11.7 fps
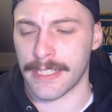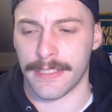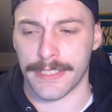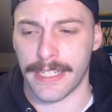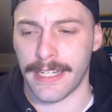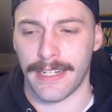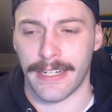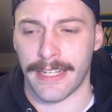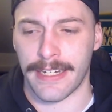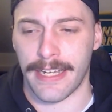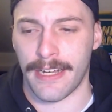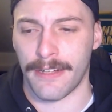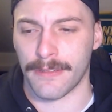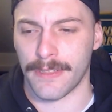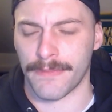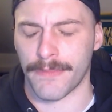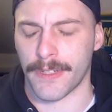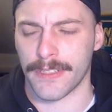and I'll say it again now
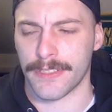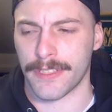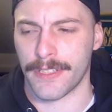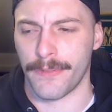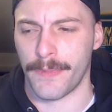in regards to the